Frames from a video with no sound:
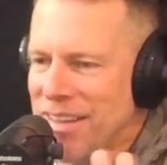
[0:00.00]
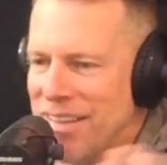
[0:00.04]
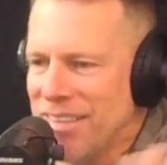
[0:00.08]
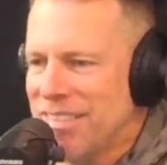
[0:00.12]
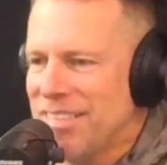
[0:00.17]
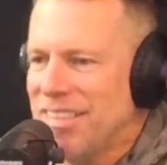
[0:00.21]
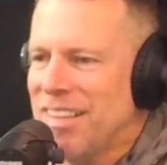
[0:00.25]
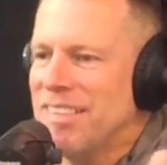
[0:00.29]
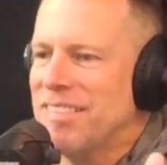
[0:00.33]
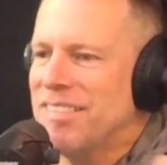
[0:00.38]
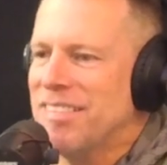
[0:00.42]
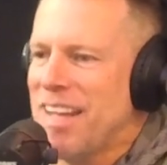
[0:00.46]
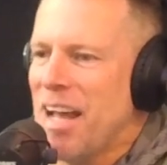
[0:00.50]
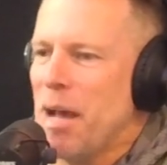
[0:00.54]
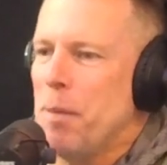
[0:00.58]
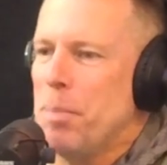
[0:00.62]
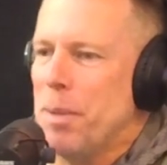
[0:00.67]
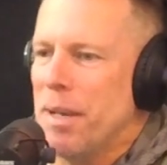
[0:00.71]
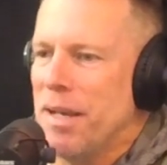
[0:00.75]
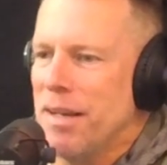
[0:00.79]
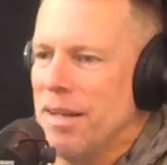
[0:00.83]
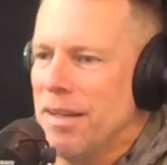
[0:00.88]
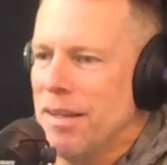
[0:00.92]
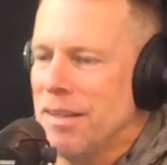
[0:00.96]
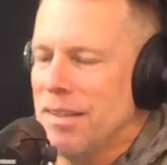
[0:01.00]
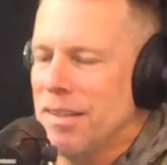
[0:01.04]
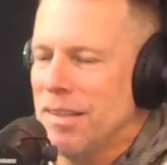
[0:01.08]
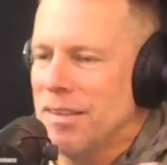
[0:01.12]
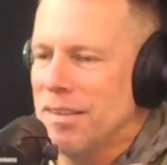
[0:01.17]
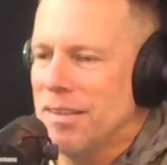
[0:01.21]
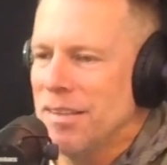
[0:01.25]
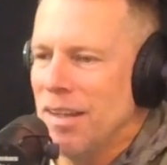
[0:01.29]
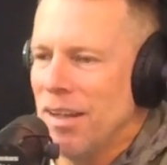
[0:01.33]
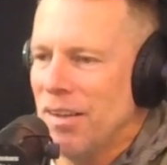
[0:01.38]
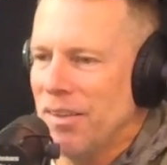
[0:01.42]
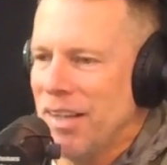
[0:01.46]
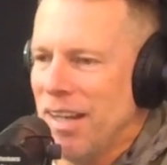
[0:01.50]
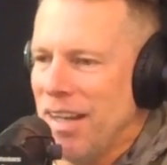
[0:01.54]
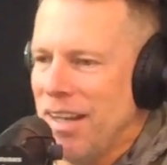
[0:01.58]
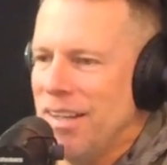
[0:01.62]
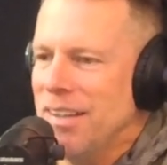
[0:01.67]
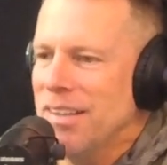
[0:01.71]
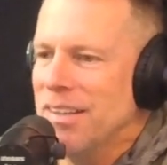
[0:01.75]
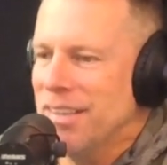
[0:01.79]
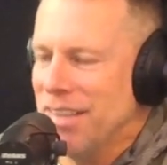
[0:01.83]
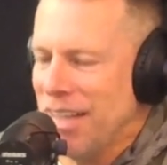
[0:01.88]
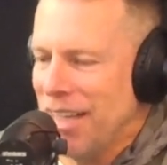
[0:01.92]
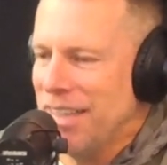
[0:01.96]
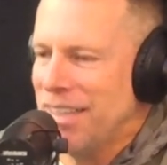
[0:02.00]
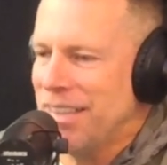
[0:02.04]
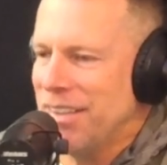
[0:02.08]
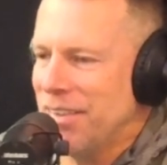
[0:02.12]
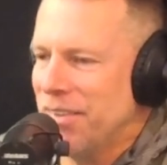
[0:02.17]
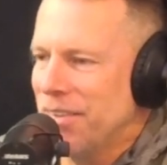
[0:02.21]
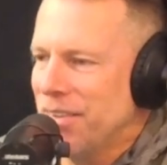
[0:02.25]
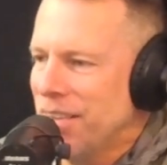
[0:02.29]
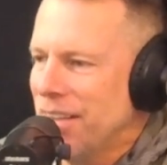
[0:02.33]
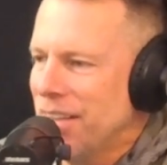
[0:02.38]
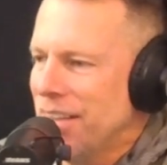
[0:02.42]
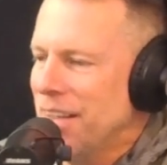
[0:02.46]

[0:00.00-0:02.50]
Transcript: Stop it. Okay, thank you.